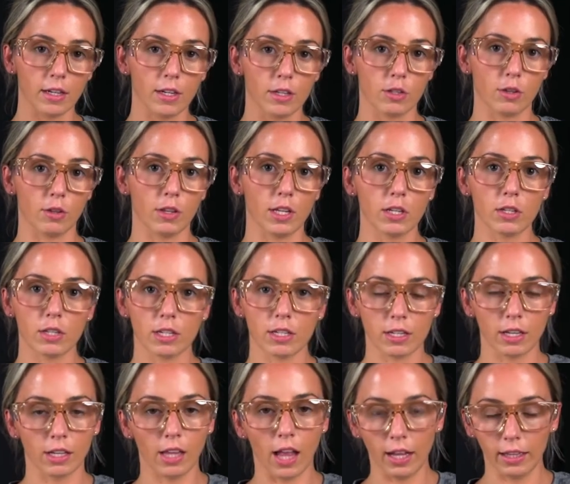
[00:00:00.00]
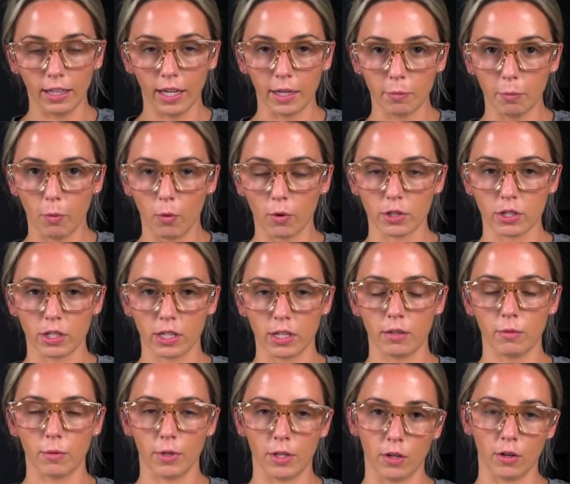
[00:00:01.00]
So this is a lot like
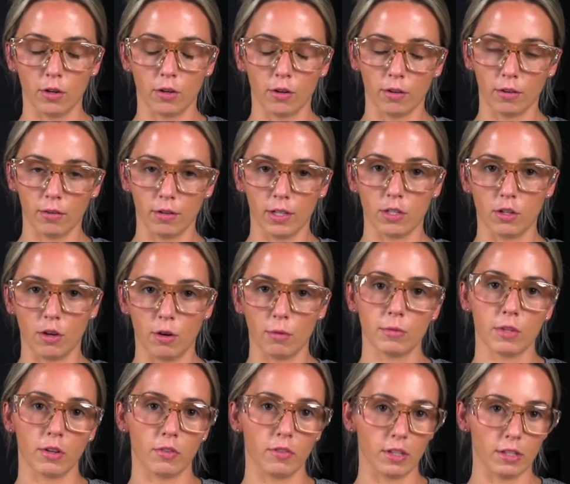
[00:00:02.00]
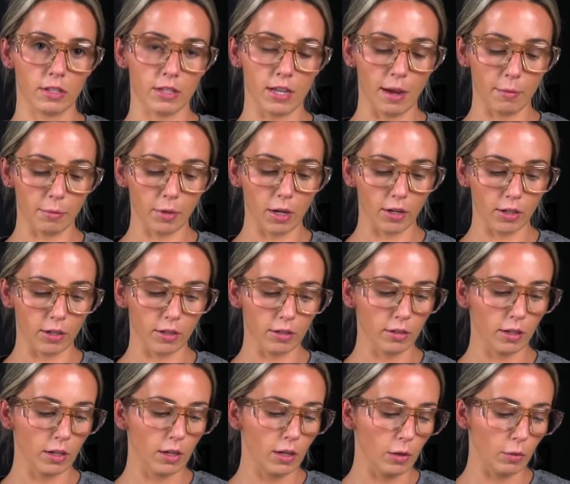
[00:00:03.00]
porcelain when you're, in terms of the snap
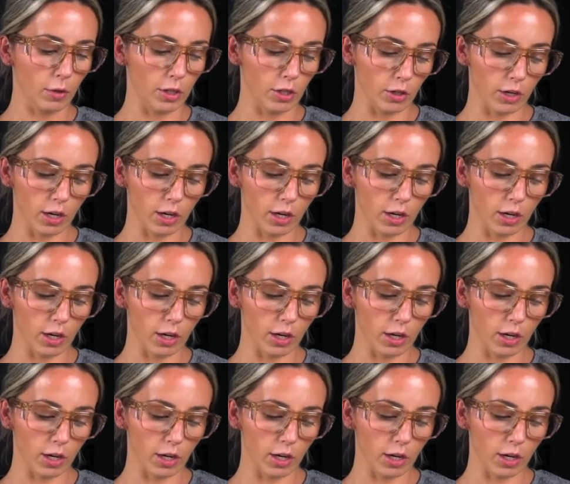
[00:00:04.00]
cutter, when you're